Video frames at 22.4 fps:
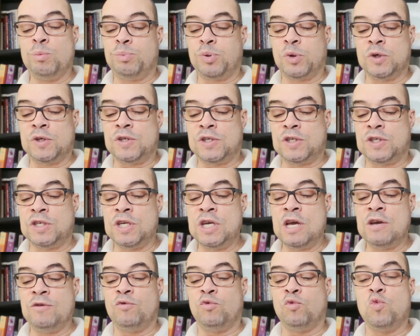
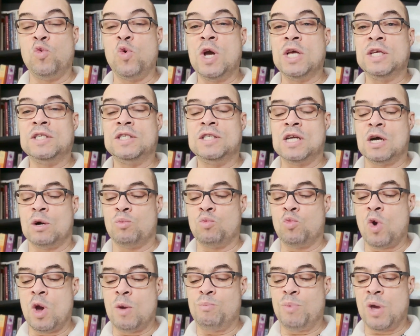perceived
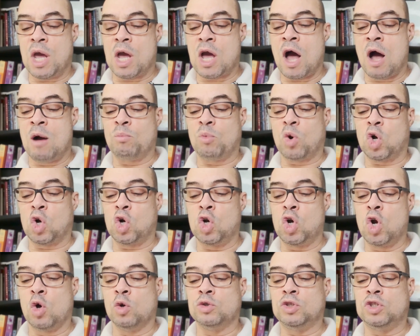wisdom, we become
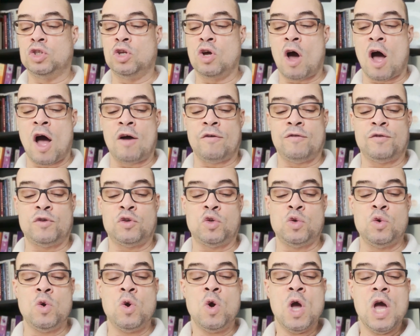closed off
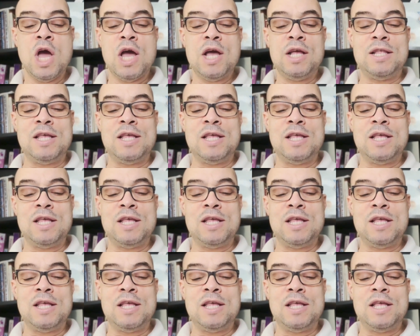to